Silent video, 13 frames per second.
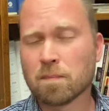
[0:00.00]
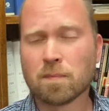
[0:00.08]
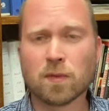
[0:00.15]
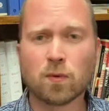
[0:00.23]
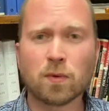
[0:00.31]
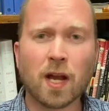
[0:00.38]

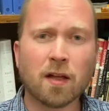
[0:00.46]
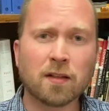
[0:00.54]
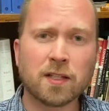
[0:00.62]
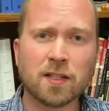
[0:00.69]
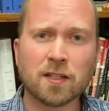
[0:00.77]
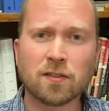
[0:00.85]
the
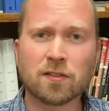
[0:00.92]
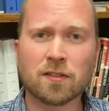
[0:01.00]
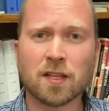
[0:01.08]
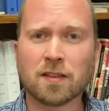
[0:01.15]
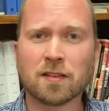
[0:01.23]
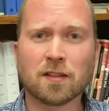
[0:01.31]
reality is
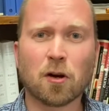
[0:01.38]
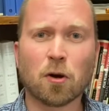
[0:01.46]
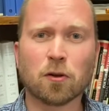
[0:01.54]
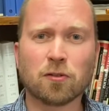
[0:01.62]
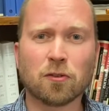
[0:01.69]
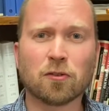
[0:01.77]
that the
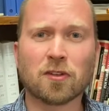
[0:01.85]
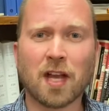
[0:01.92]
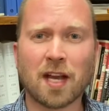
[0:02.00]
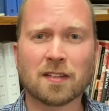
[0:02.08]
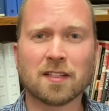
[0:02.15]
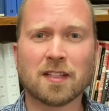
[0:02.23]
cards are
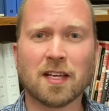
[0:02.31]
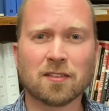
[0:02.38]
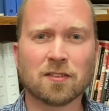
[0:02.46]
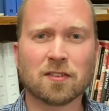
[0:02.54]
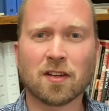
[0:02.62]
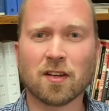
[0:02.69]
stacked
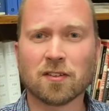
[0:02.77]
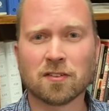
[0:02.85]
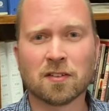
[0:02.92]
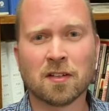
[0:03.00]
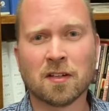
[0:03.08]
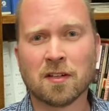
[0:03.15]
against us.